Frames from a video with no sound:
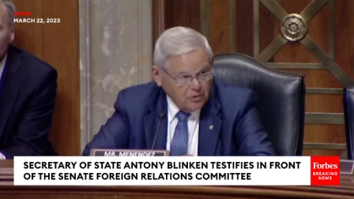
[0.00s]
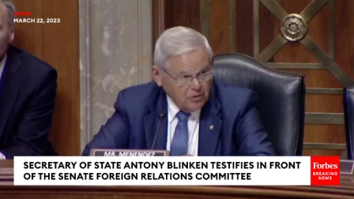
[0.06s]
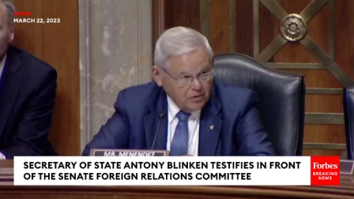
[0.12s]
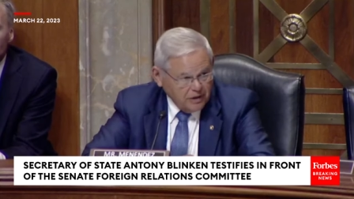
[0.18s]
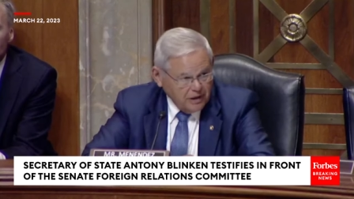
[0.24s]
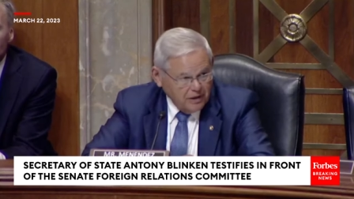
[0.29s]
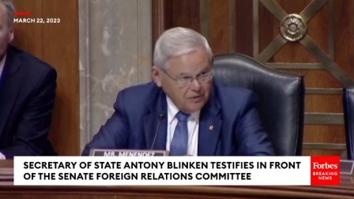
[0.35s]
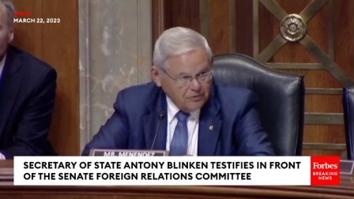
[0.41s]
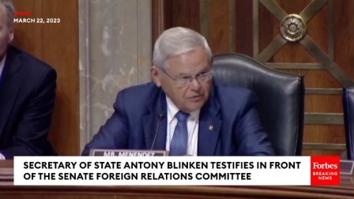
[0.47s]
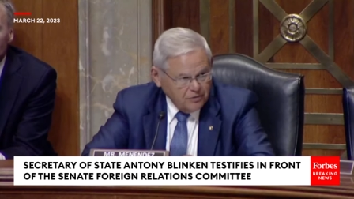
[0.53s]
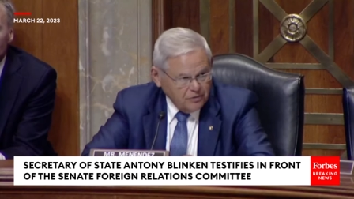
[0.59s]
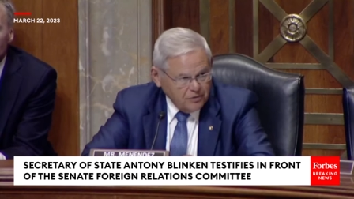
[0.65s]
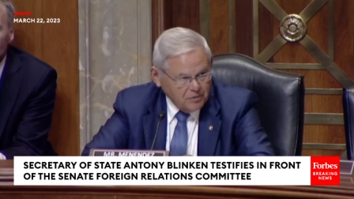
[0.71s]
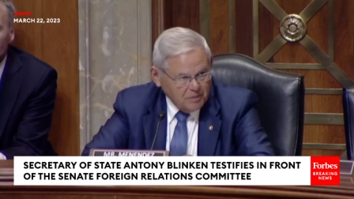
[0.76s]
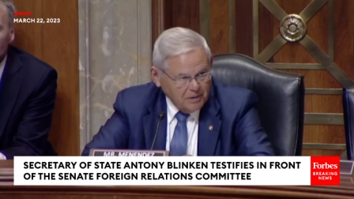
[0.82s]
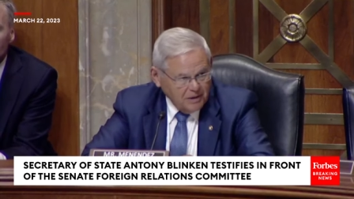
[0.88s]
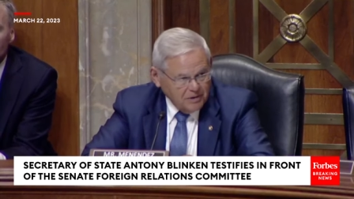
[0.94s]
to your counsel
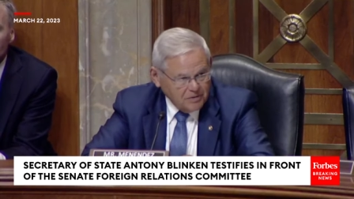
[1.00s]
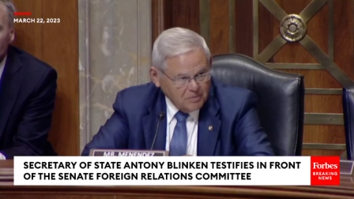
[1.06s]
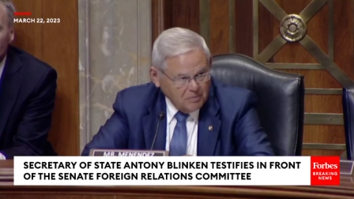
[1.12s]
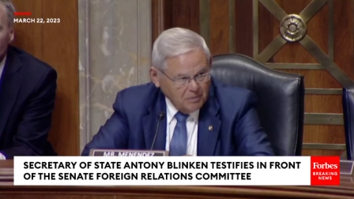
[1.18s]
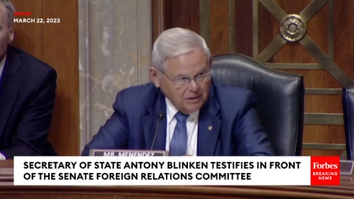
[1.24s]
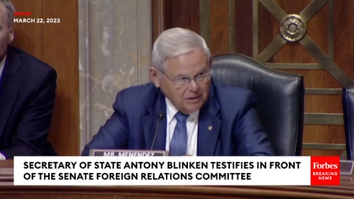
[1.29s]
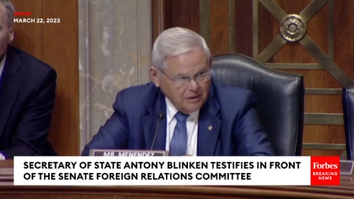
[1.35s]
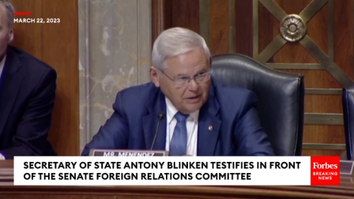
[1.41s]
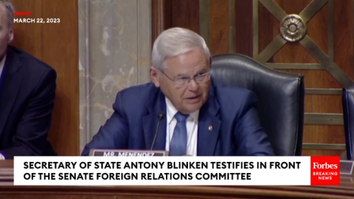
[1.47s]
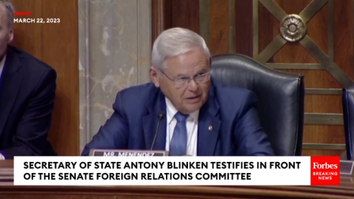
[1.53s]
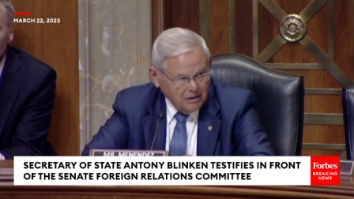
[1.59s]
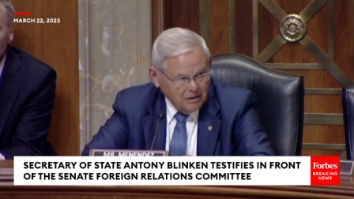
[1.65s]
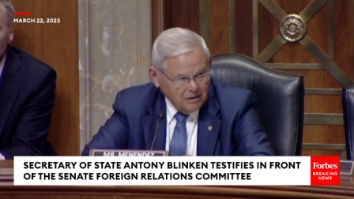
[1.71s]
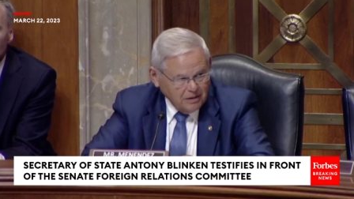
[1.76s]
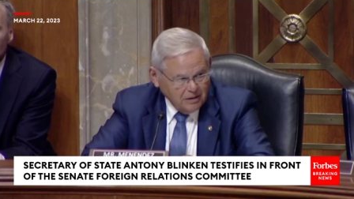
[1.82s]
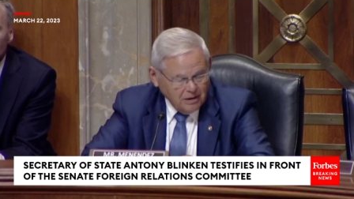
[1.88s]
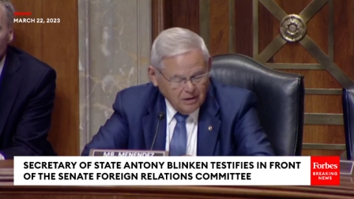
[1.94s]
this past Monday,